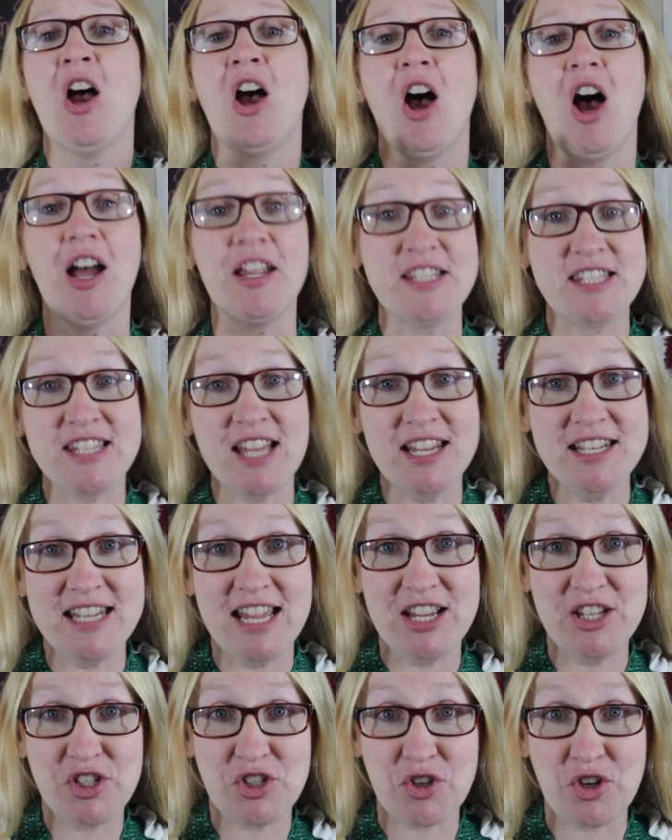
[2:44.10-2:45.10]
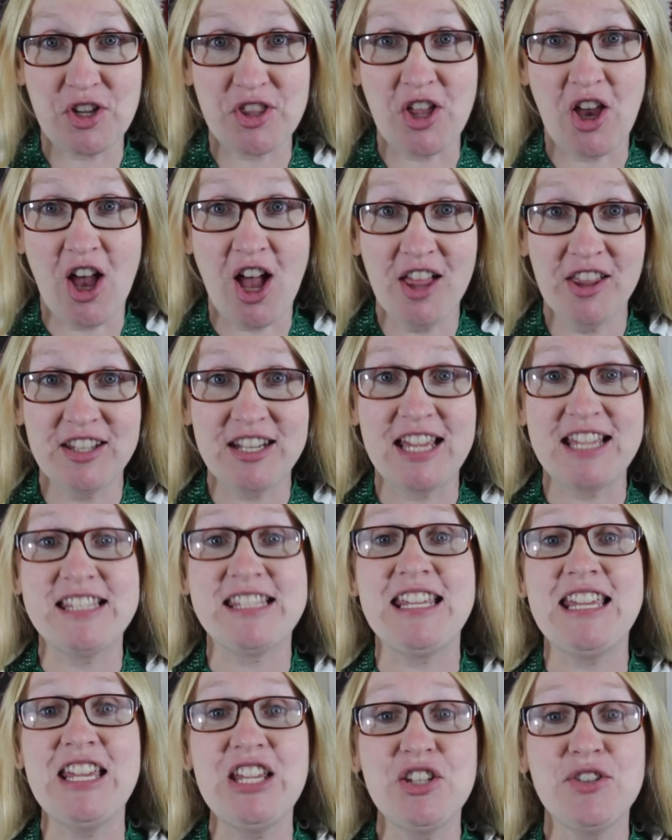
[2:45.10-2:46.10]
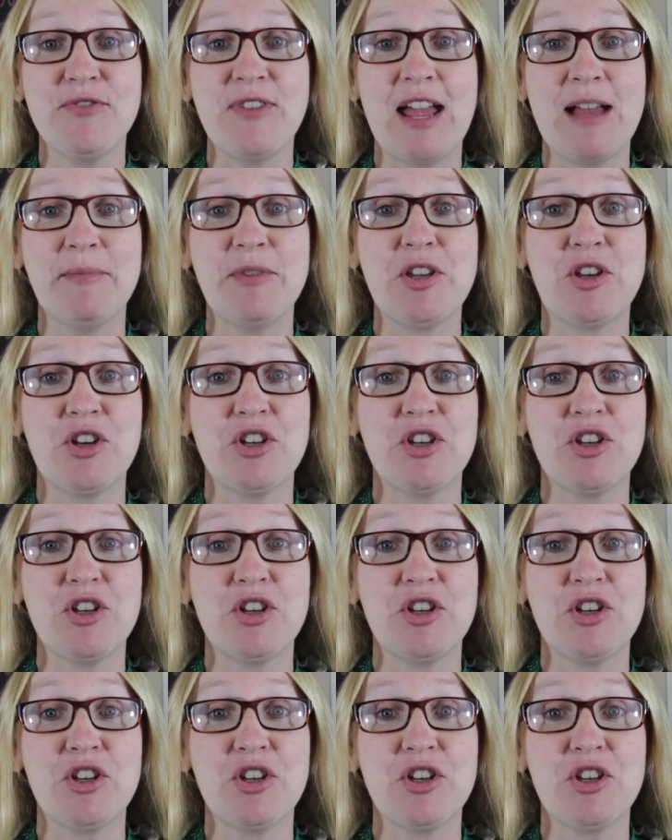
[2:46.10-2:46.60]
On Sundays during the holidays, each family